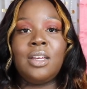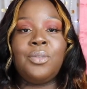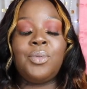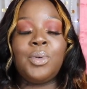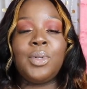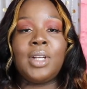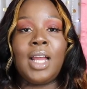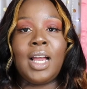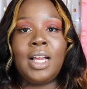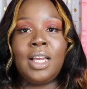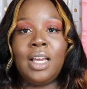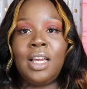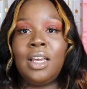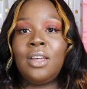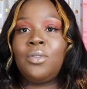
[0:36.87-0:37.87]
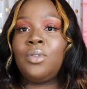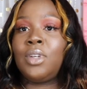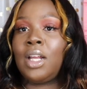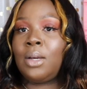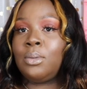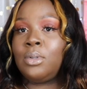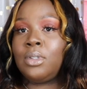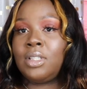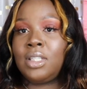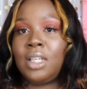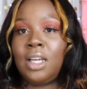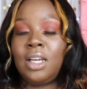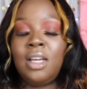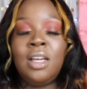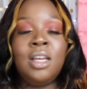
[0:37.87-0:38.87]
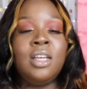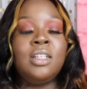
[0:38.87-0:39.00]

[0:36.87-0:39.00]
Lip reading: If you like it, if you like what you see,